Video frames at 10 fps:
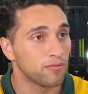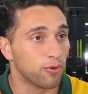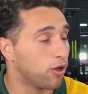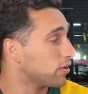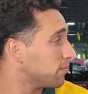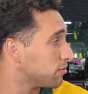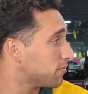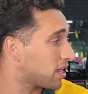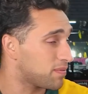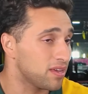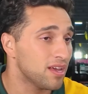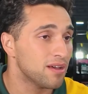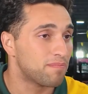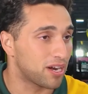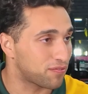Royal Rumble maybe.
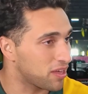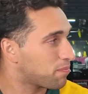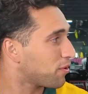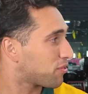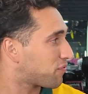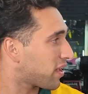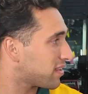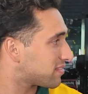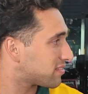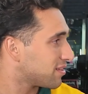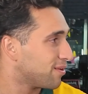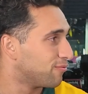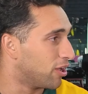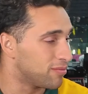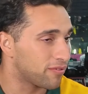But if they're both a face,
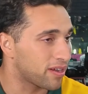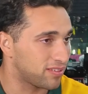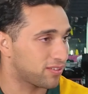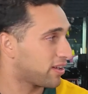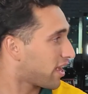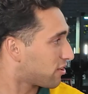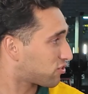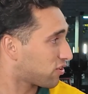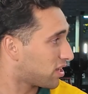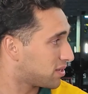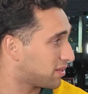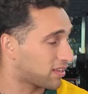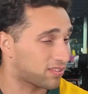Roman Reigns is going to outshine him. And